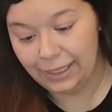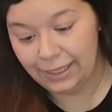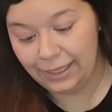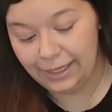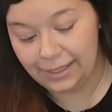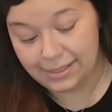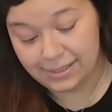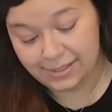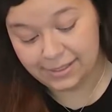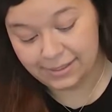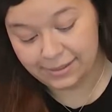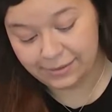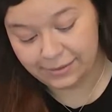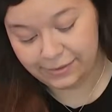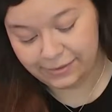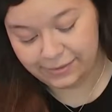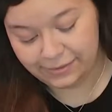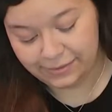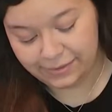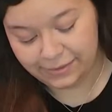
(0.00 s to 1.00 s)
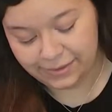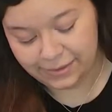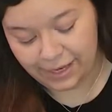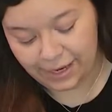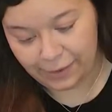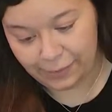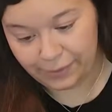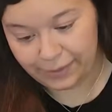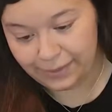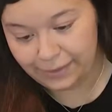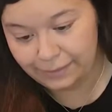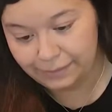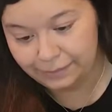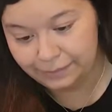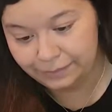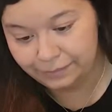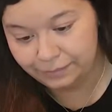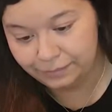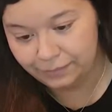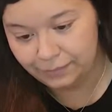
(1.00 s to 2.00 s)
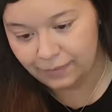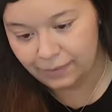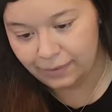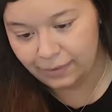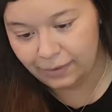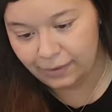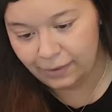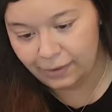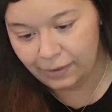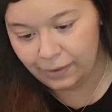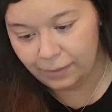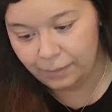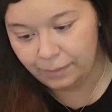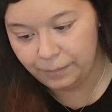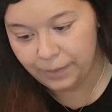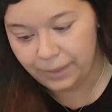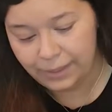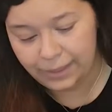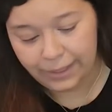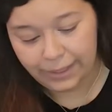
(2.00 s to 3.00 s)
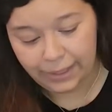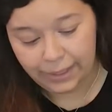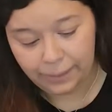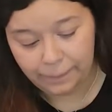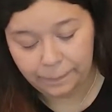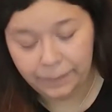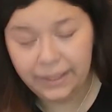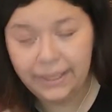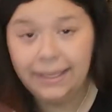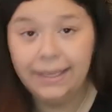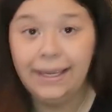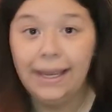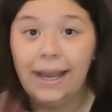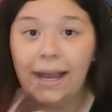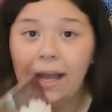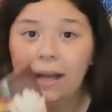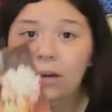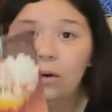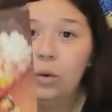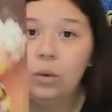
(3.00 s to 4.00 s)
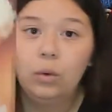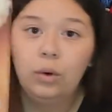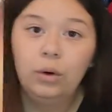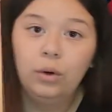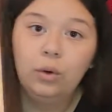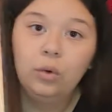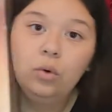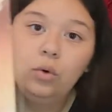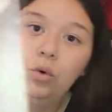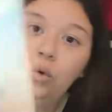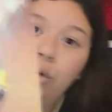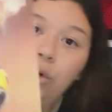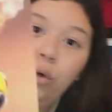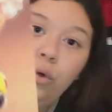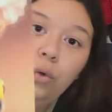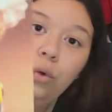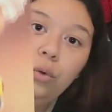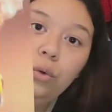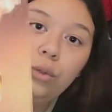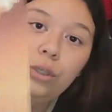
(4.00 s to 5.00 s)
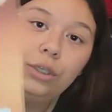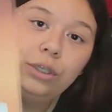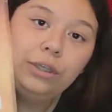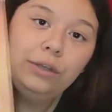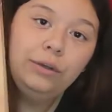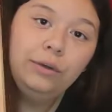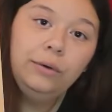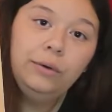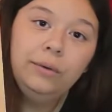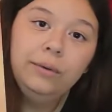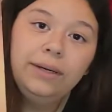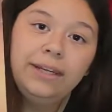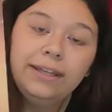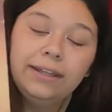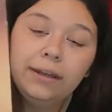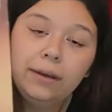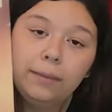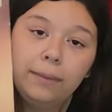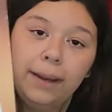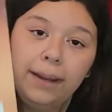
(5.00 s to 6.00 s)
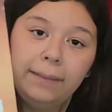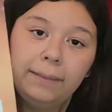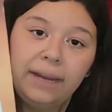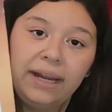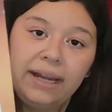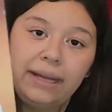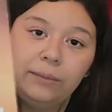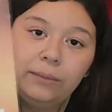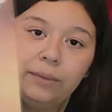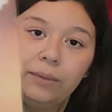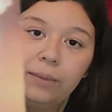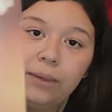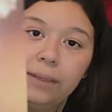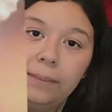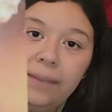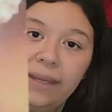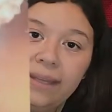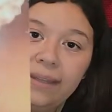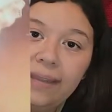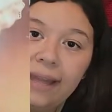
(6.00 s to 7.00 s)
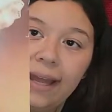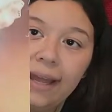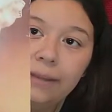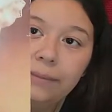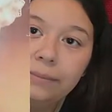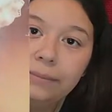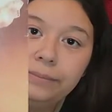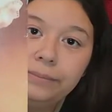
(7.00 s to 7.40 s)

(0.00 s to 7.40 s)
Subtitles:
It's scary. But yeah, who in their right mind would want to make that?